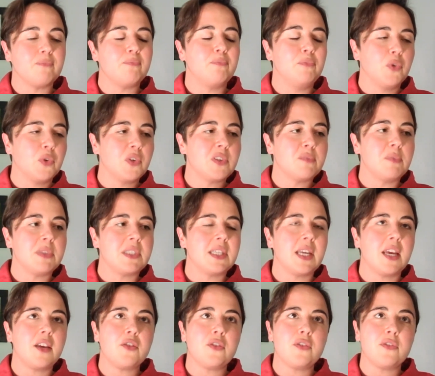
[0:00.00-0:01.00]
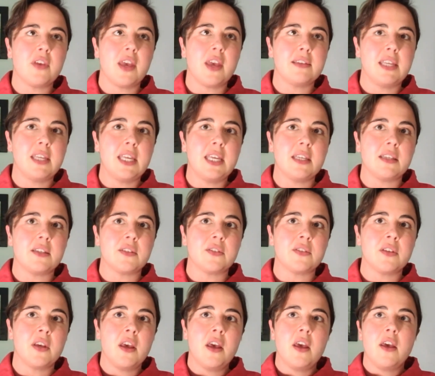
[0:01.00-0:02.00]
noise mitigation
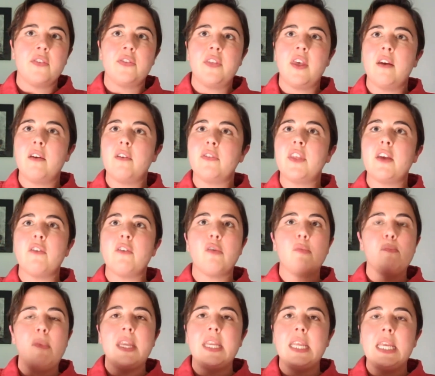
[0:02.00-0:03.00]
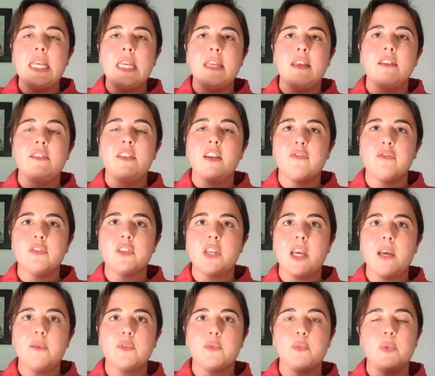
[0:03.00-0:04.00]
techniques. There are many different
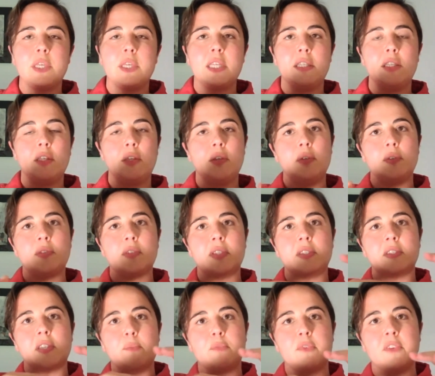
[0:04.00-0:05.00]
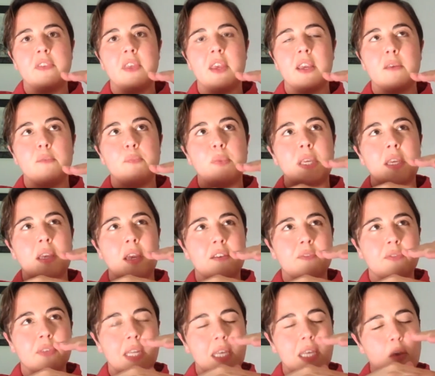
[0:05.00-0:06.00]
types that we can use in terms of there can be kind
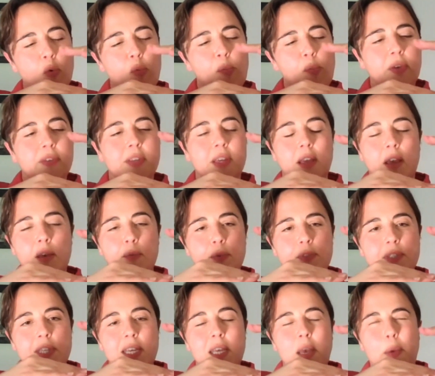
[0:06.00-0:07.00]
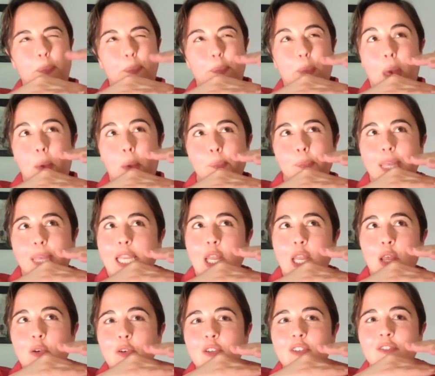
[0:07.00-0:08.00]
of like almost like I would say a
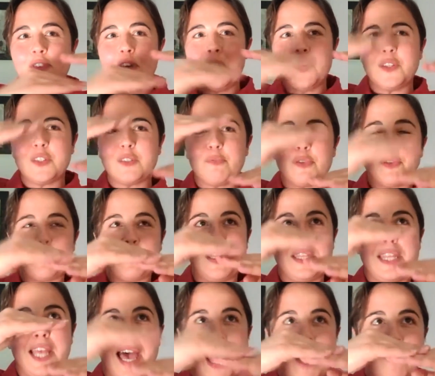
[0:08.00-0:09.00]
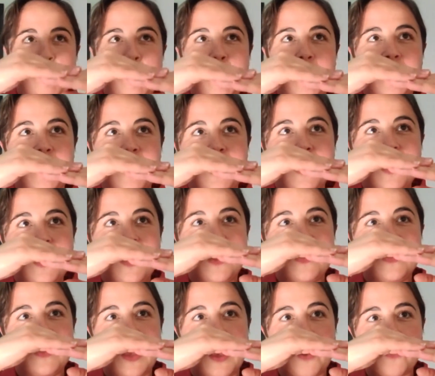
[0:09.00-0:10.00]
pillow device between the hammer
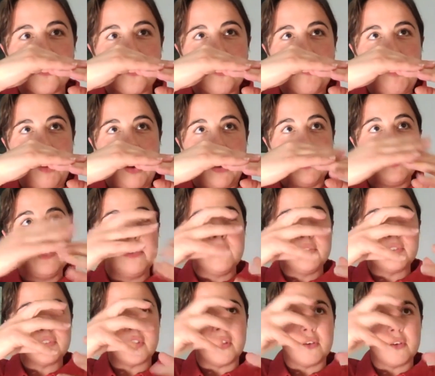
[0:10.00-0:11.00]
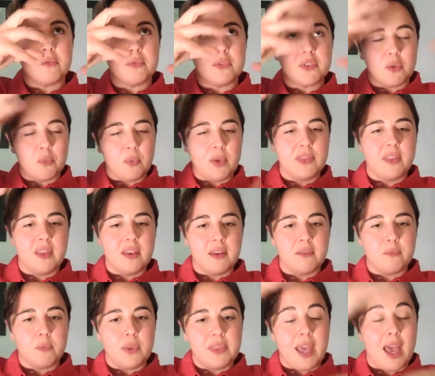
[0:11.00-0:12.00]
and the actual pile. So when
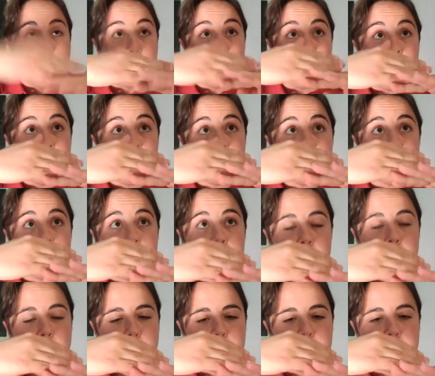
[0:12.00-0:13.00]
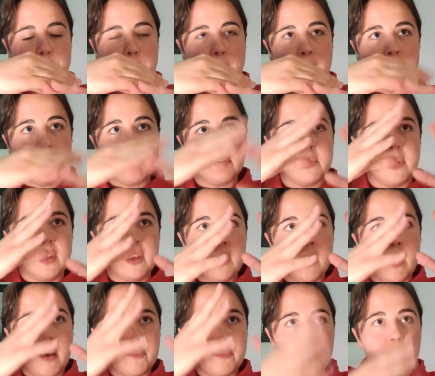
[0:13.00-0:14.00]
the hammer hits the top of the pile,
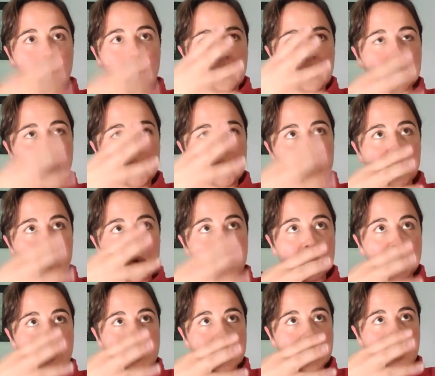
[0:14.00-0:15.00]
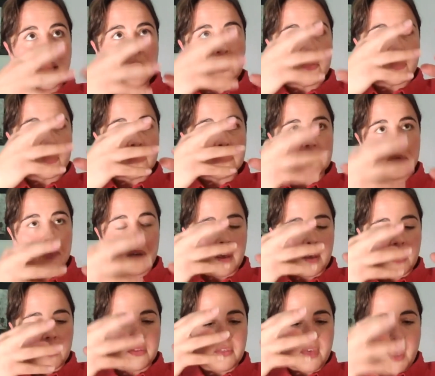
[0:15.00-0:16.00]
you get some noise mitigation
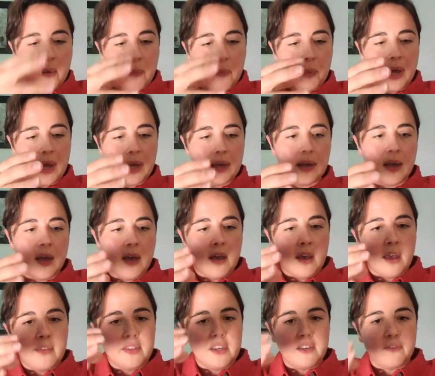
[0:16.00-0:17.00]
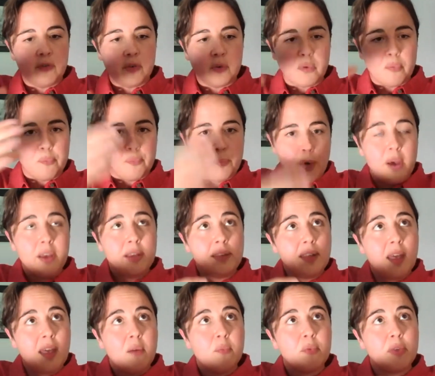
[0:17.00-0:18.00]
that way. And then if you
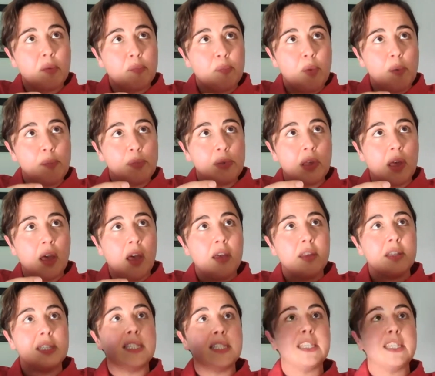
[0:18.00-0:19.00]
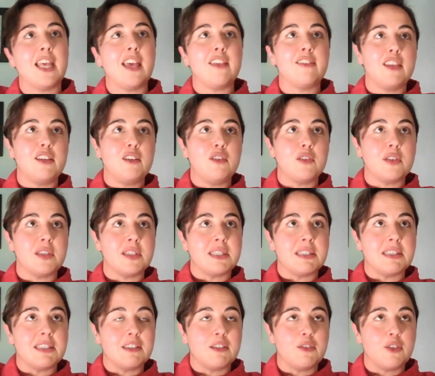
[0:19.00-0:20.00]
combine that with a bubble curtain, and then you can
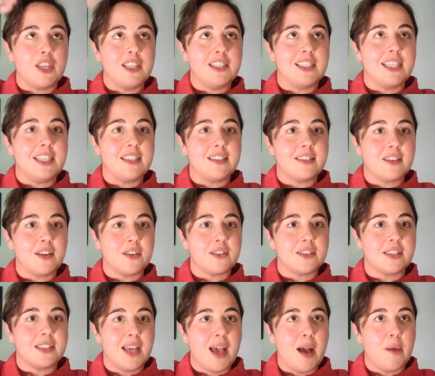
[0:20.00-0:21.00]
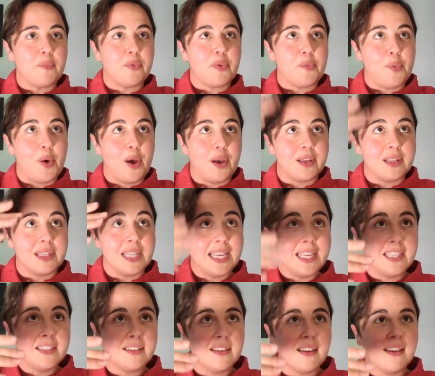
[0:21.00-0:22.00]
gently start to tap the pile
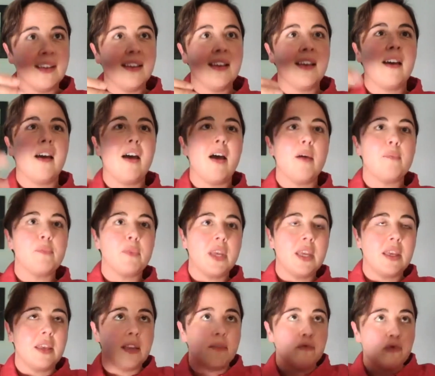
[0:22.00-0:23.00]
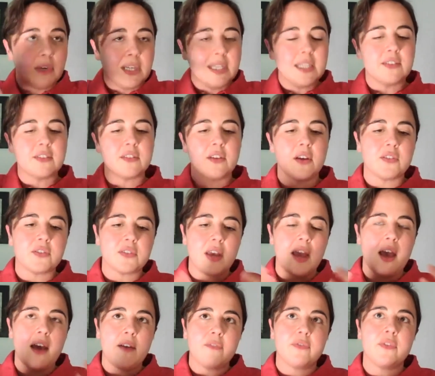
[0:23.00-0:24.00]
in, it really starts to
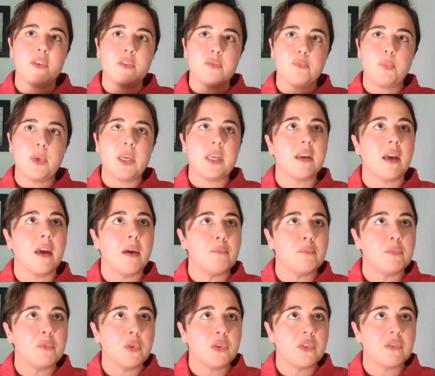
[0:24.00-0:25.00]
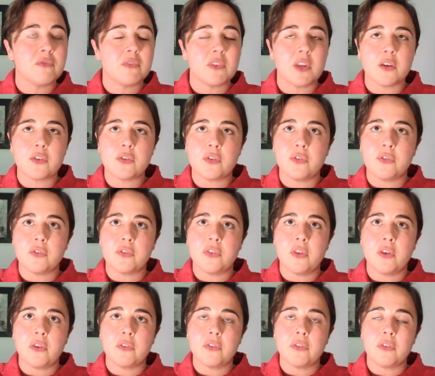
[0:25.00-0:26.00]
have those big noise reductions
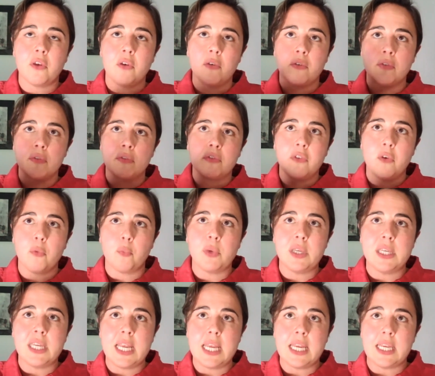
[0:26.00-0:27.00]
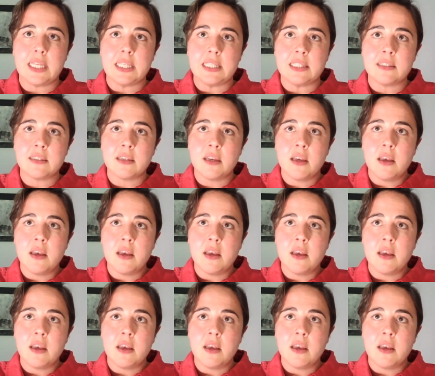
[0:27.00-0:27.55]
that we need.